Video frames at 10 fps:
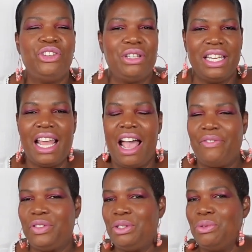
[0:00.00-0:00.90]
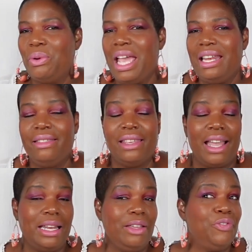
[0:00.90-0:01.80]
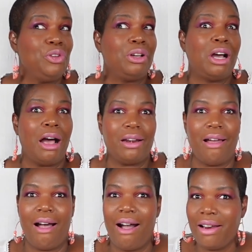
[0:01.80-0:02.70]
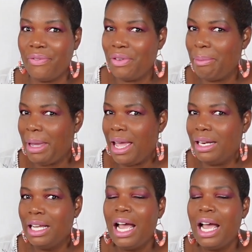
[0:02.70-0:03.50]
You didn't have to do anything. And if you got out of your bed,